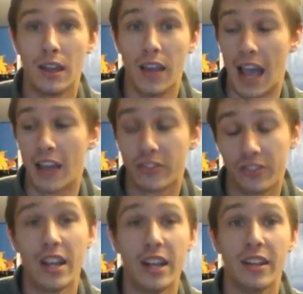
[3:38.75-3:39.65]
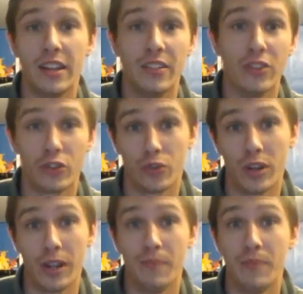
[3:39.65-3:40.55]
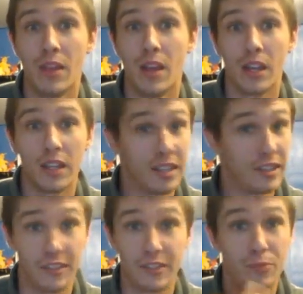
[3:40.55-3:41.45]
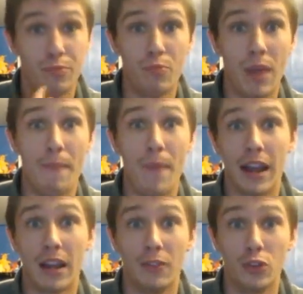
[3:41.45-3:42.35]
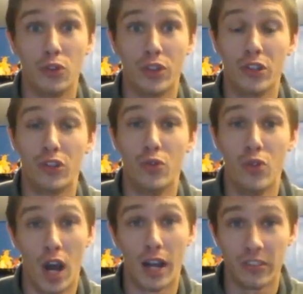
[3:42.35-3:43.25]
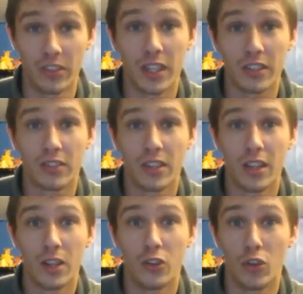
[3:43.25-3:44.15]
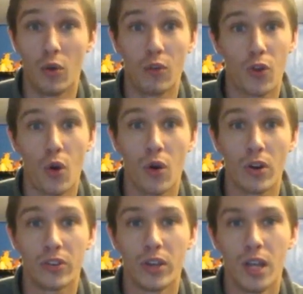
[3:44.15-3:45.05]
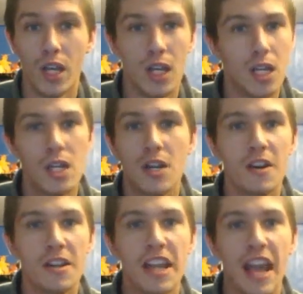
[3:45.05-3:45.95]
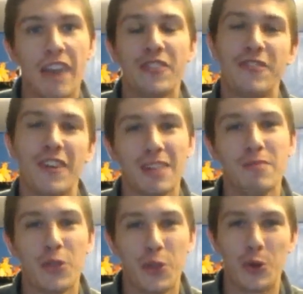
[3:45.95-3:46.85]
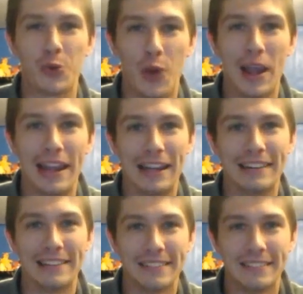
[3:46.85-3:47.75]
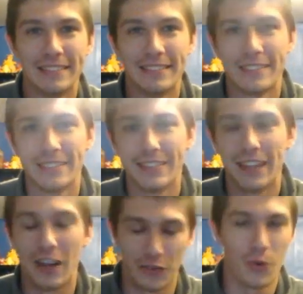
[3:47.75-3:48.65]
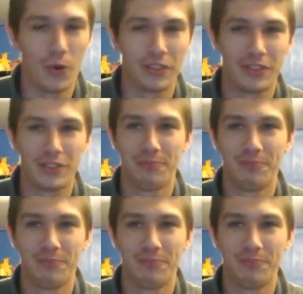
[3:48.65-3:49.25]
As stated in the stream, Mega Evolutions do not exist. So, of course, you have to fuck them a third way, huh? Of course.